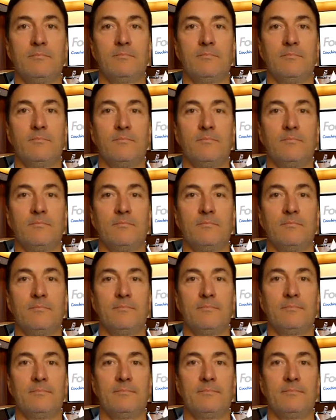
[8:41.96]

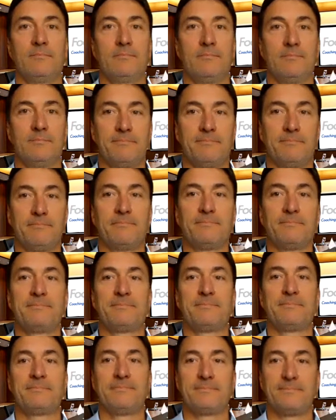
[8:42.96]

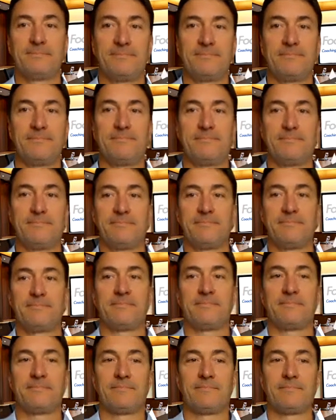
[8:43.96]

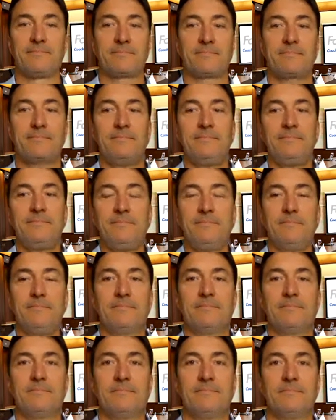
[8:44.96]

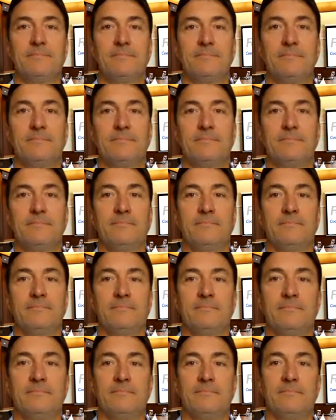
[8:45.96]

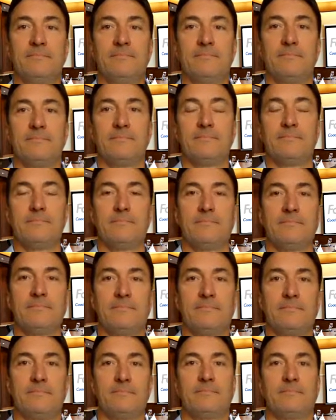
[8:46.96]

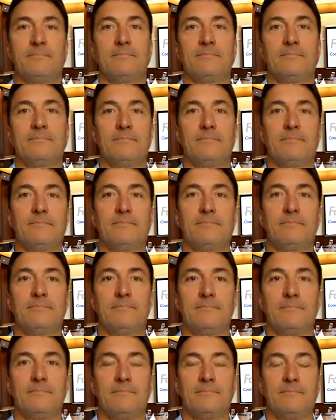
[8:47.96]

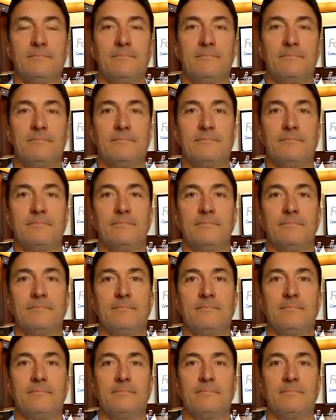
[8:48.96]
(not speaking)